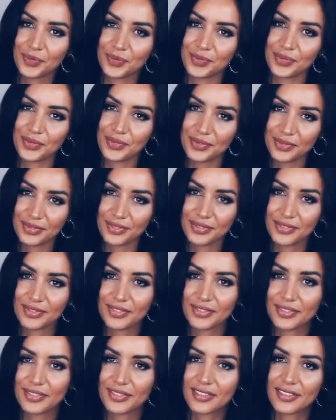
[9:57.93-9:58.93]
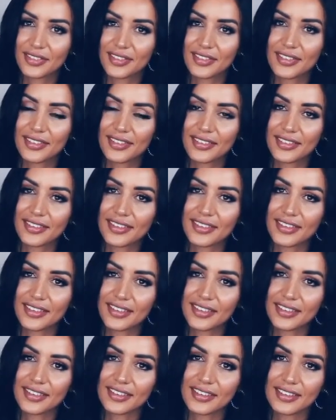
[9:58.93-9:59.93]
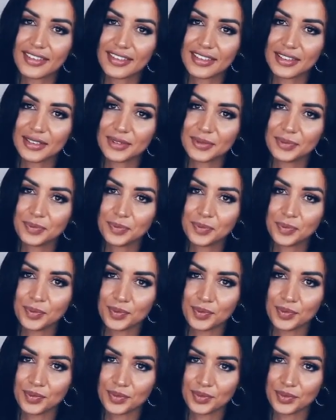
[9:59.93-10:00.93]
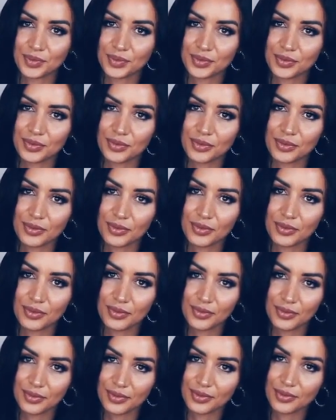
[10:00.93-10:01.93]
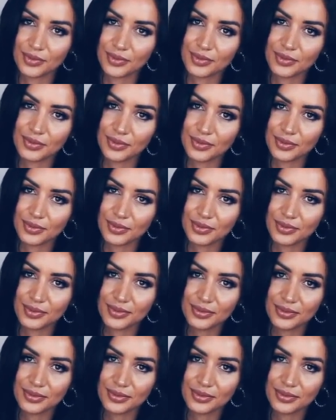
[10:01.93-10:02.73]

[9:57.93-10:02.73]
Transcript: (not speaking)